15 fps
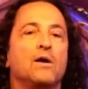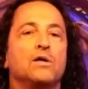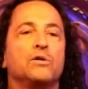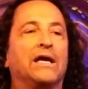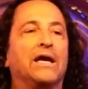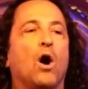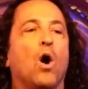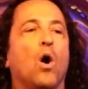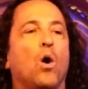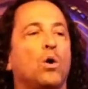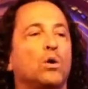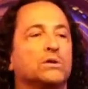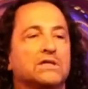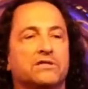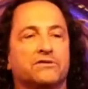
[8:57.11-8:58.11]
The
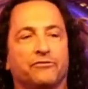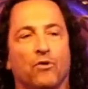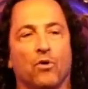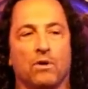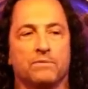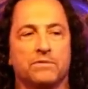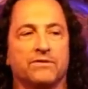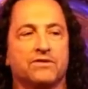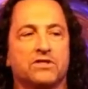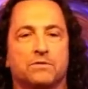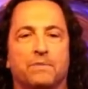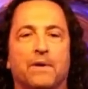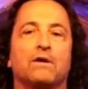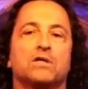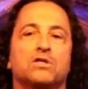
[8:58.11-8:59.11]
oldest forms of
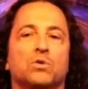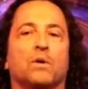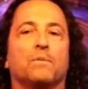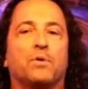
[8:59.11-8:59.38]
spiritual